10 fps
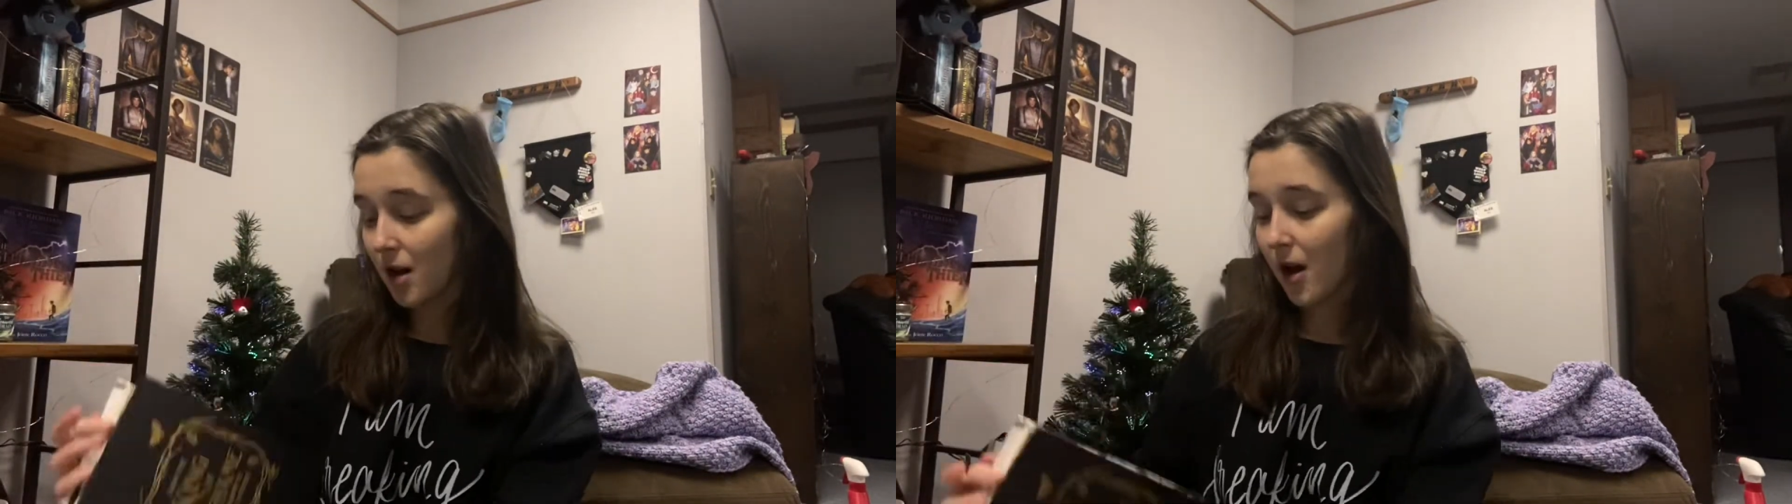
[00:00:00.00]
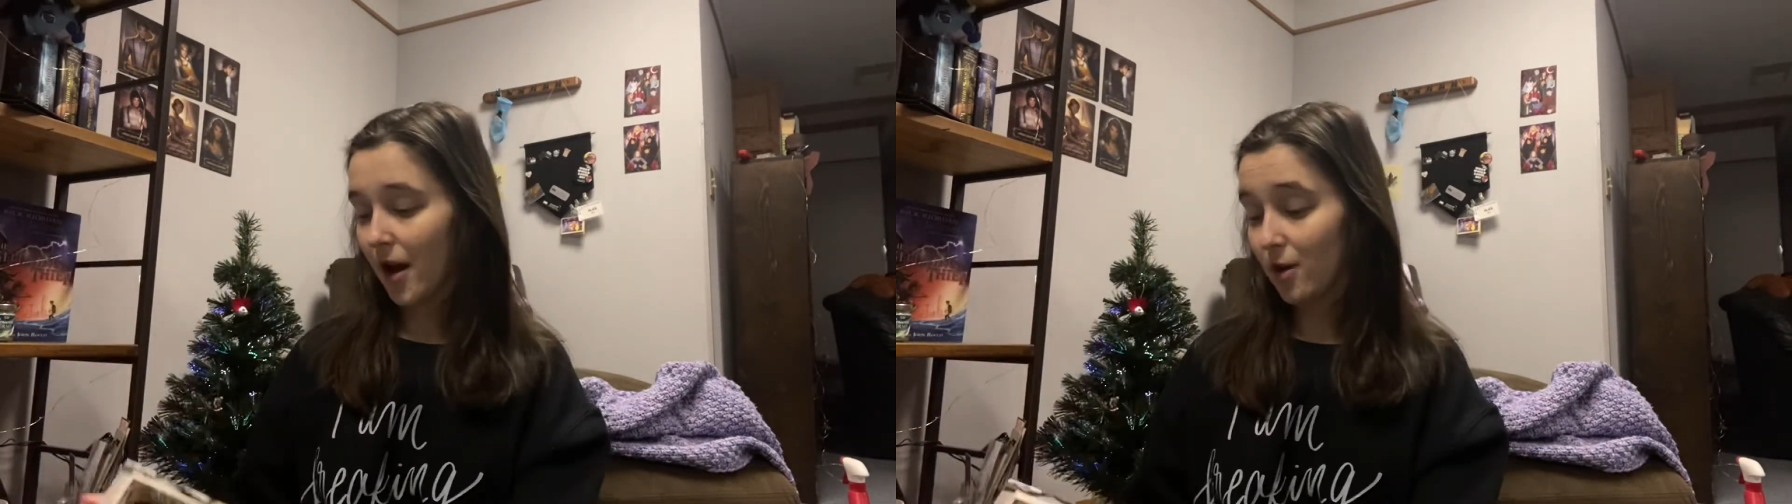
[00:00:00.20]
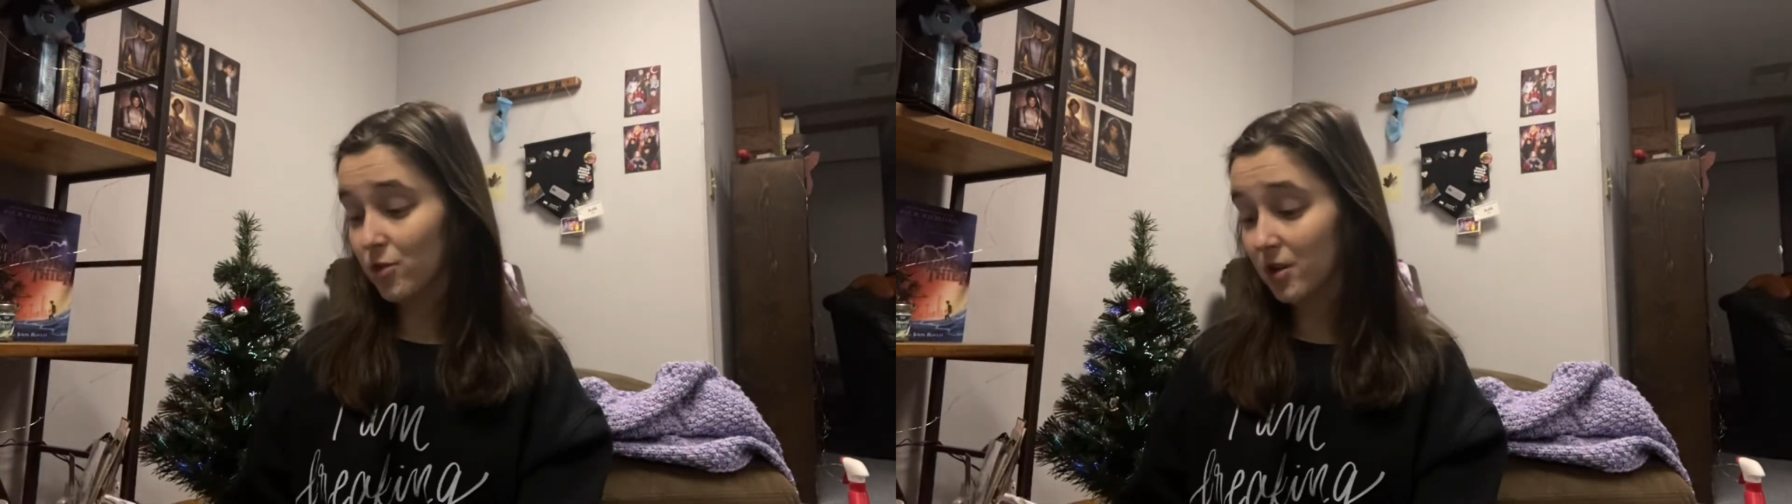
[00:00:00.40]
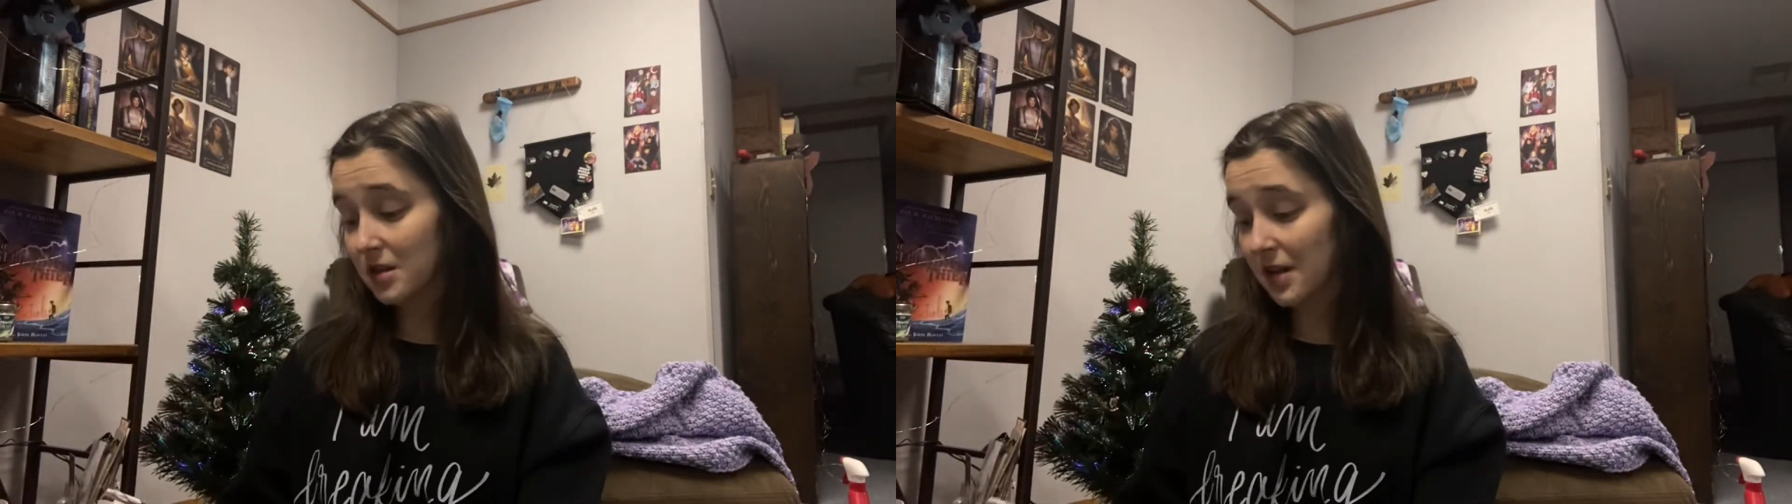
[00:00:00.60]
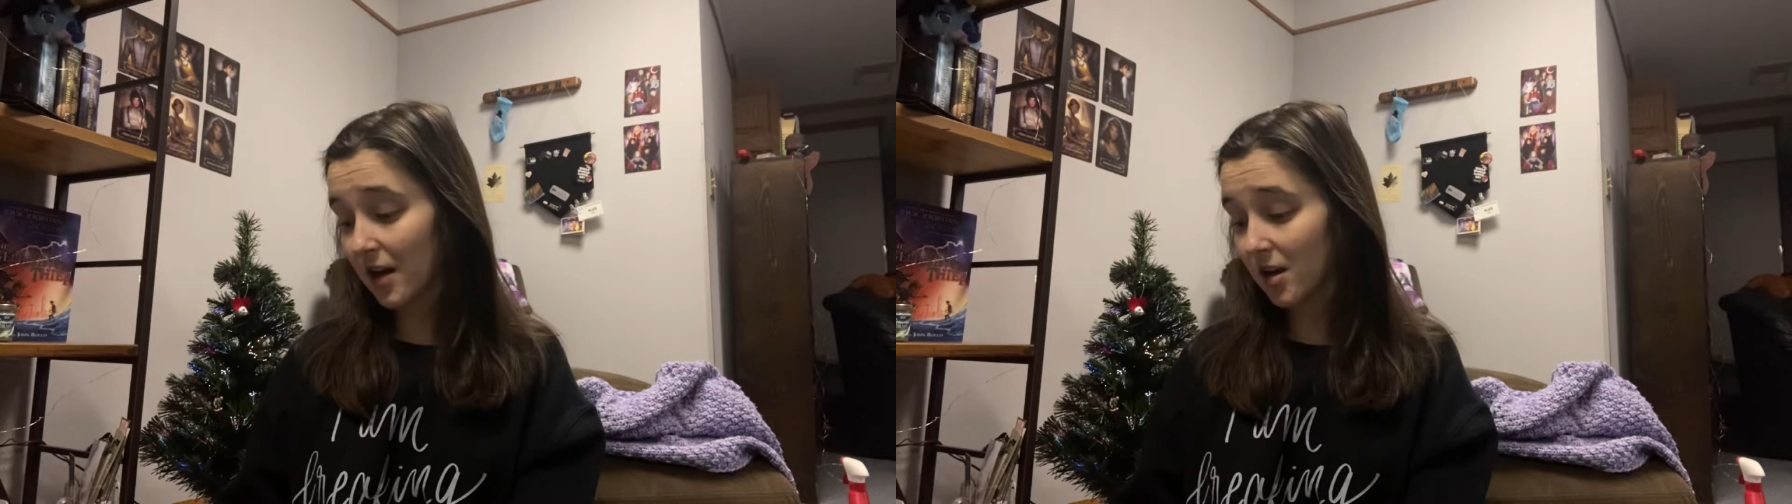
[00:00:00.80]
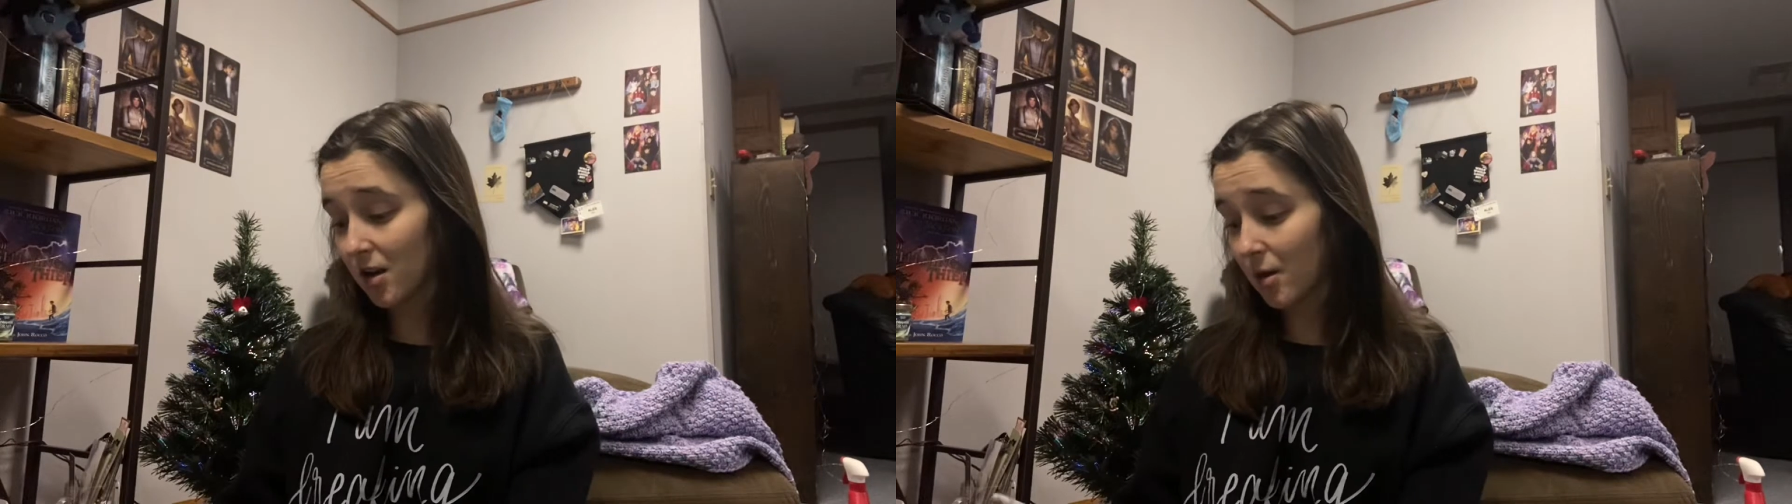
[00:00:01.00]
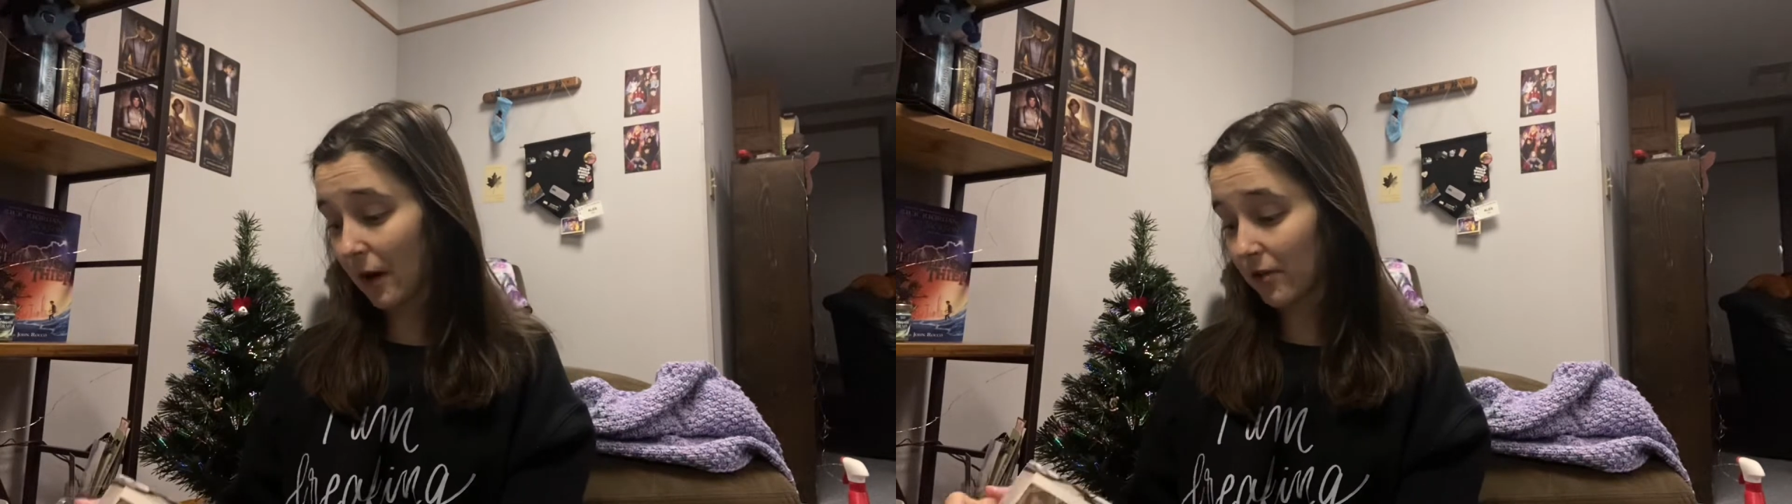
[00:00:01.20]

I'm really excited about